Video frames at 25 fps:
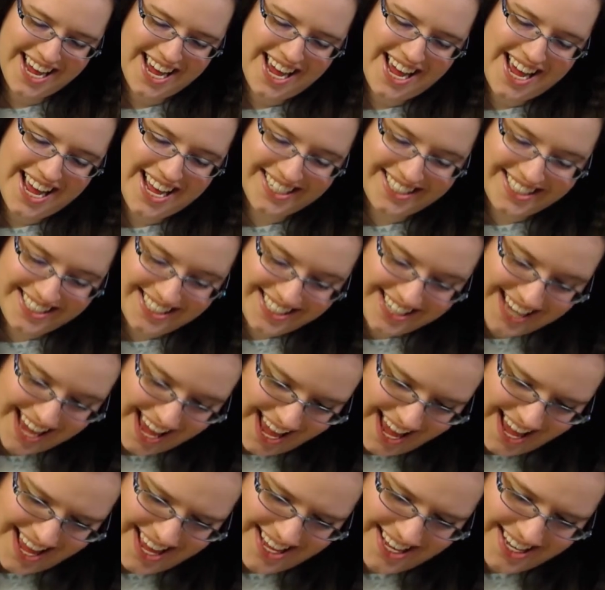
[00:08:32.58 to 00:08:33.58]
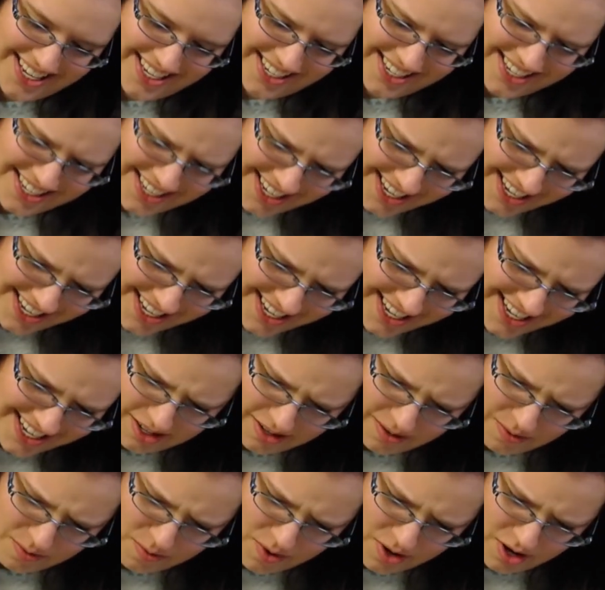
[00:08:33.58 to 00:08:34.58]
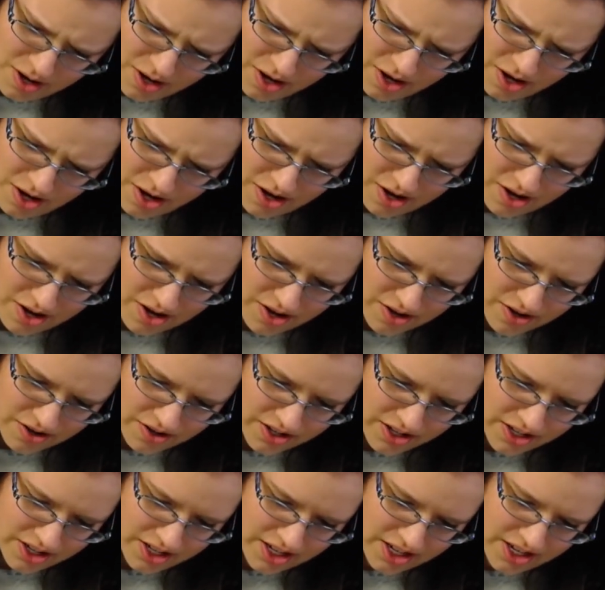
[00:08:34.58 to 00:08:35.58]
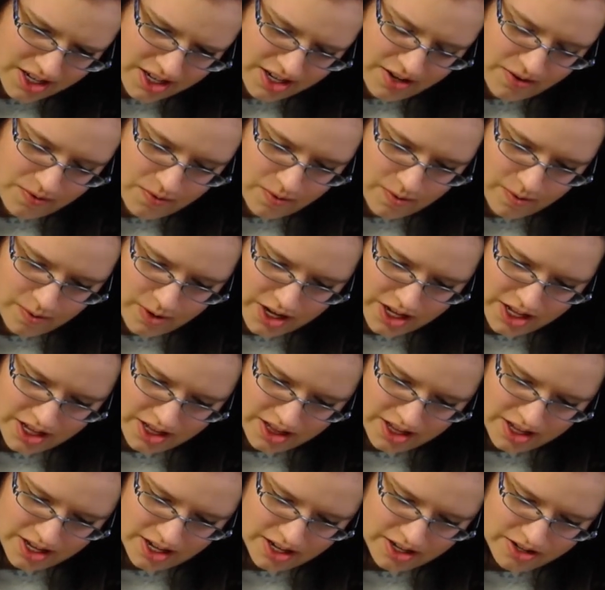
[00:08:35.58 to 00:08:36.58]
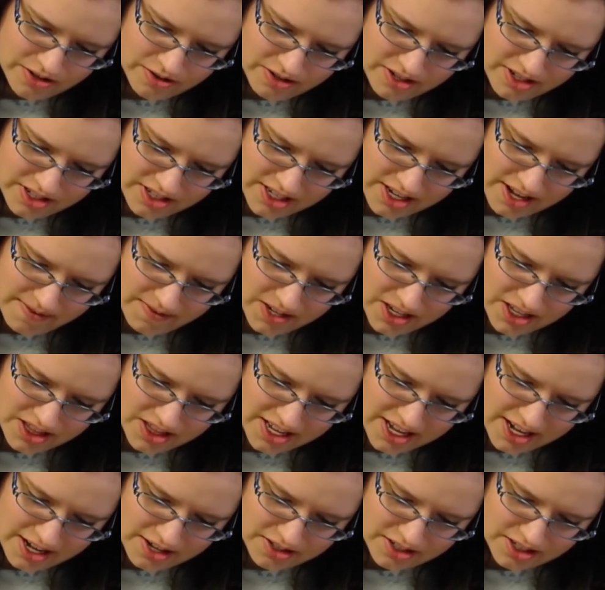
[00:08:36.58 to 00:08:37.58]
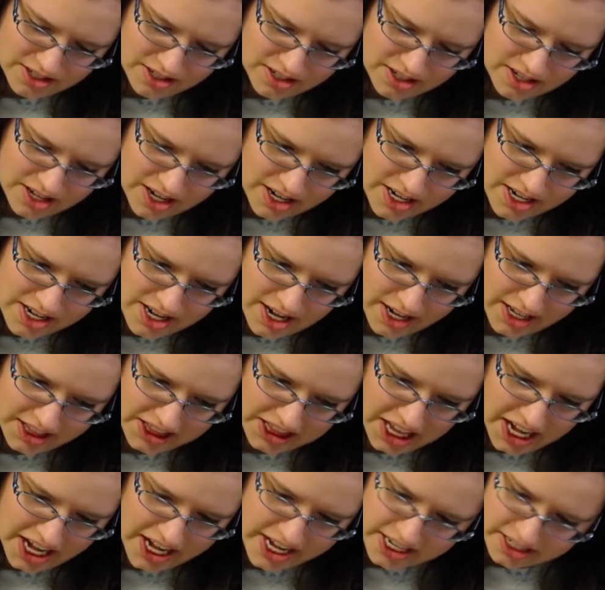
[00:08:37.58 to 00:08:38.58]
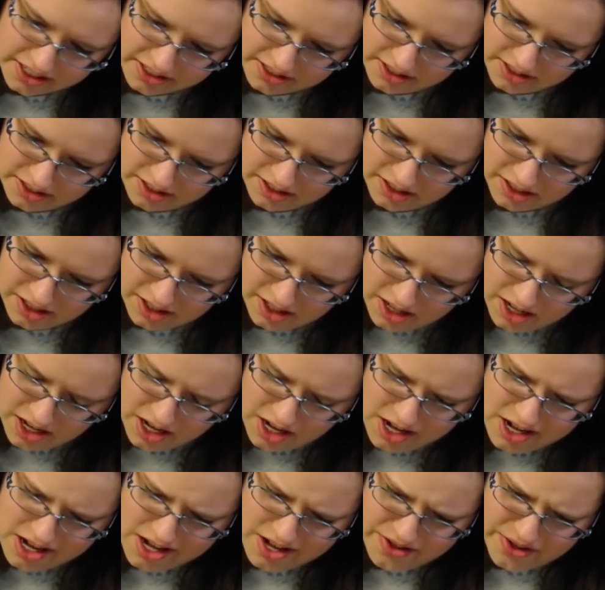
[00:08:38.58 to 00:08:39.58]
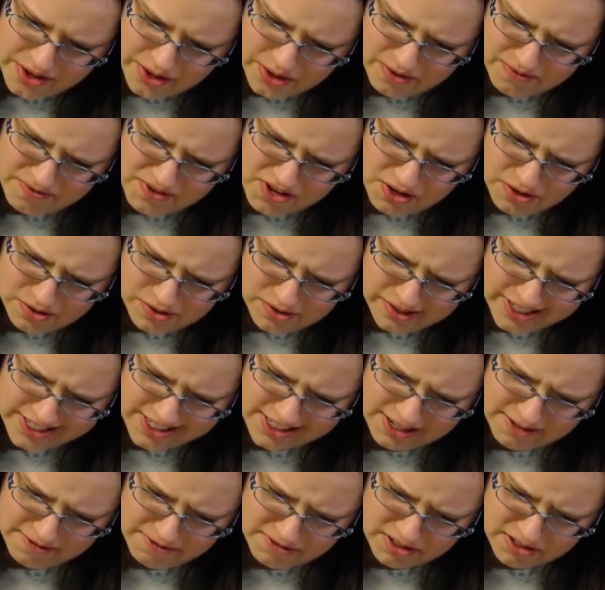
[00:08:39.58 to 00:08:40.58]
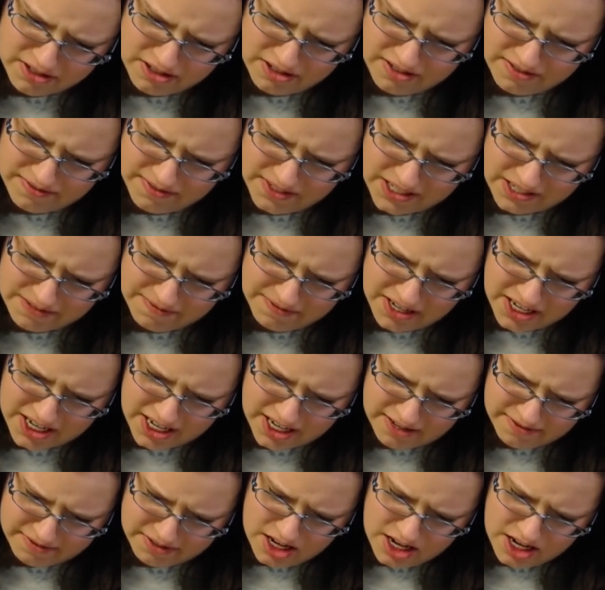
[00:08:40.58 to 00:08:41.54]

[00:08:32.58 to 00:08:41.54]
it says, wow, 170,098 likes. Though the views only say 455.